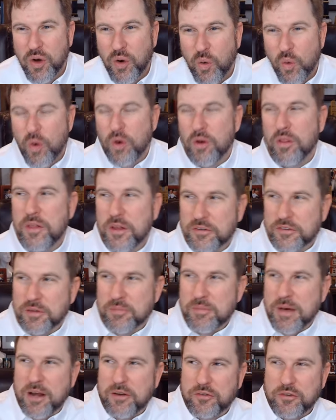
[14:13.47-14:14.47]
Or this
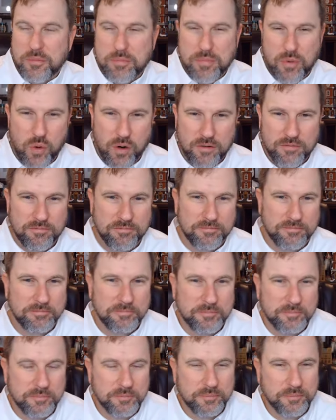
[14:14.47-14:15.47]
amount of support.
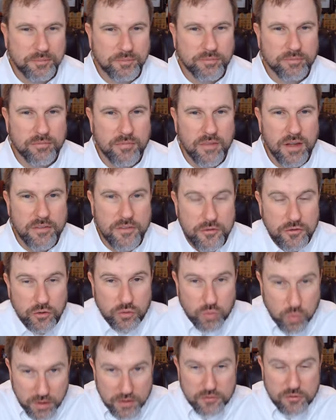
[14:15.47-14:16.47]
This
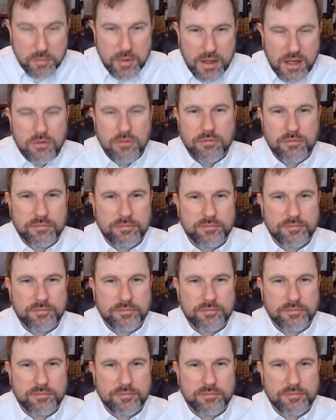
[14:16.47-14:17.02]
is what it's about.